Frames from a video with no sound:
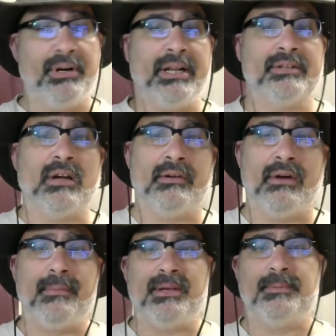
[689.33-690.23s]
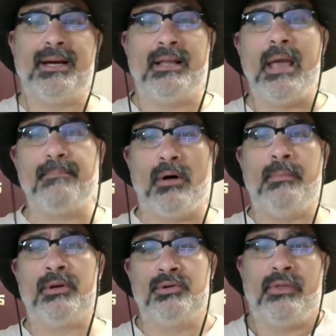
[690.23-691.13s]
the Saudi Arabians behind the 8 ball,
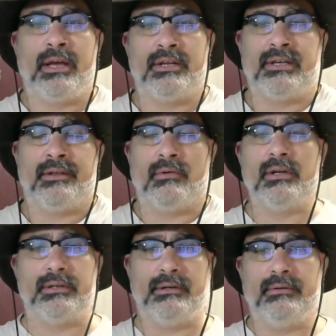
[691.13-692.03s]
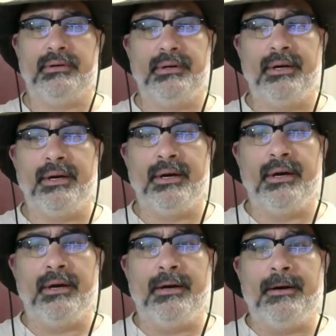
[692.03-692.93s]
because who are they going to sell their oil to?
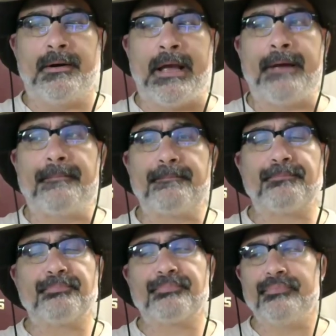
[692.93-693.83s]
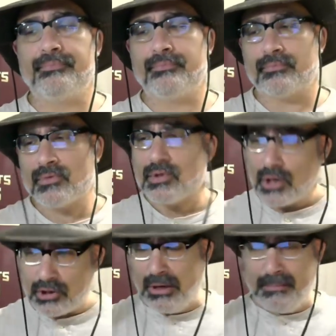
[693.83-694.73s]
Okay.
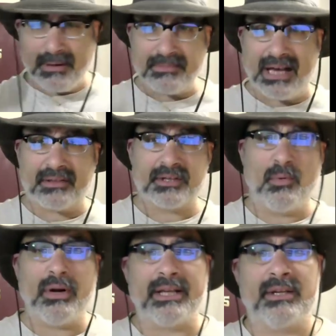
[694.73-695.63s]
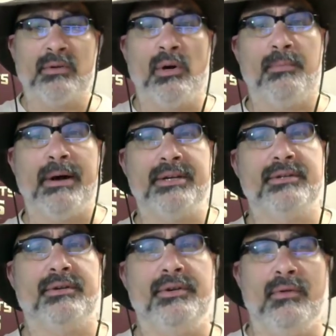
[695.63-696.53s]
Trump comes out this morning and says oil prices
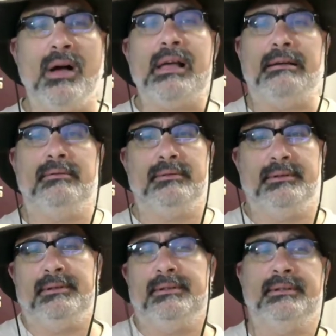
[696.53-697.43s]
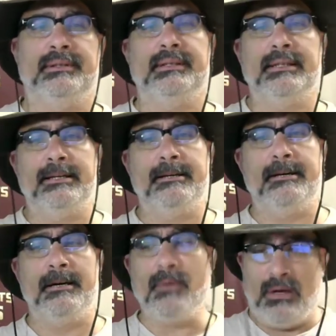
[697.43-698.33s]
are too high.
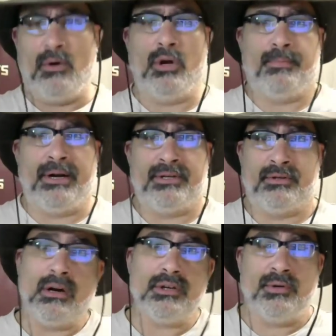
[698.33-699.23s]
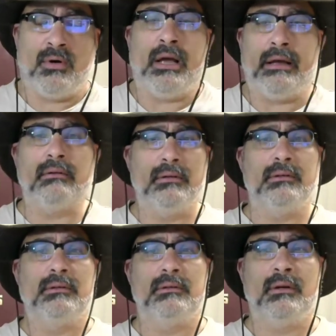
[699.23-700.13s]
Well, oil prices are too high.
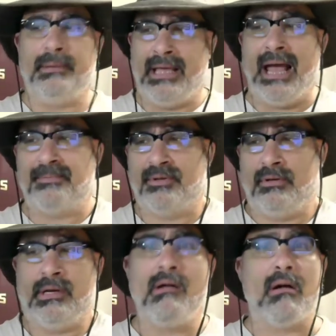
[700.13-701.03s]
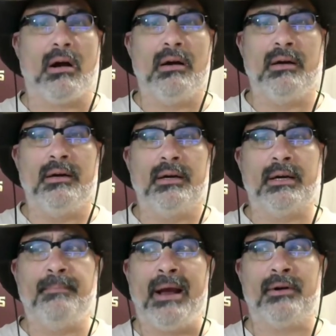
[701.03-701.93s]
I mean, they absolutely are,
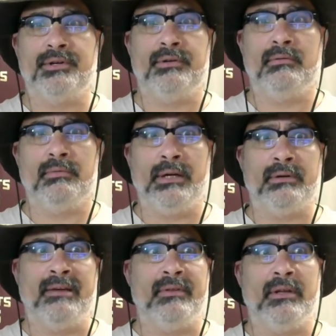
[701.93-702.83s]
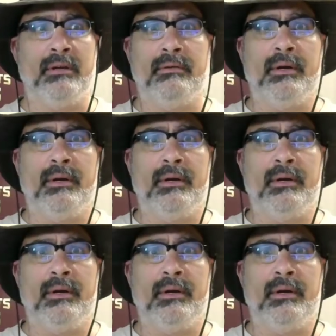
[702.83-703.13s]
compared to, given the